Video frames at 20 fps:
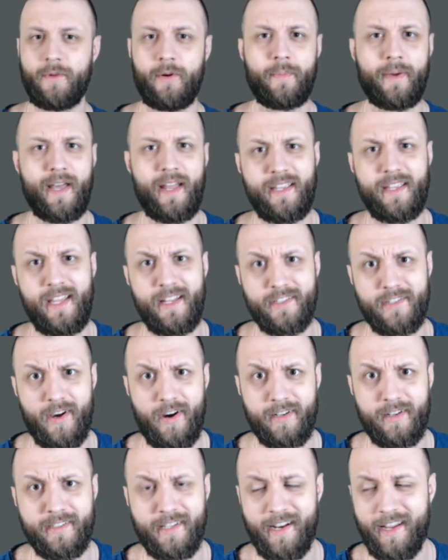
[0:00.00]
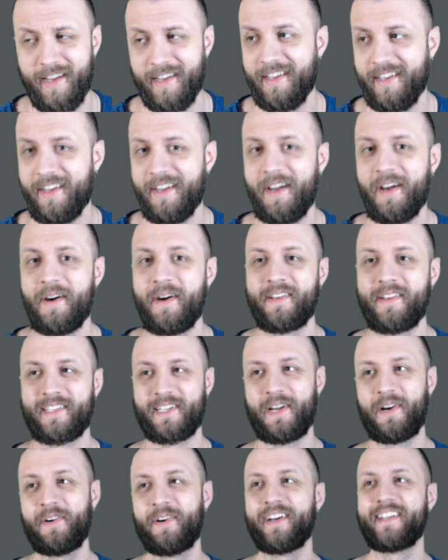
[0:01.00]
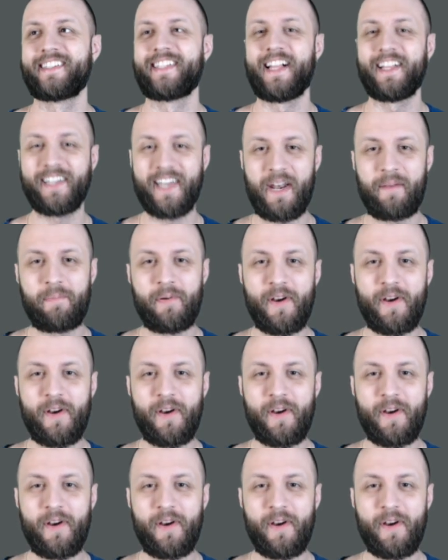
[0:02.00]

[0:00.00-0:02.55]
Oh my god, I can't talk today. So a delegated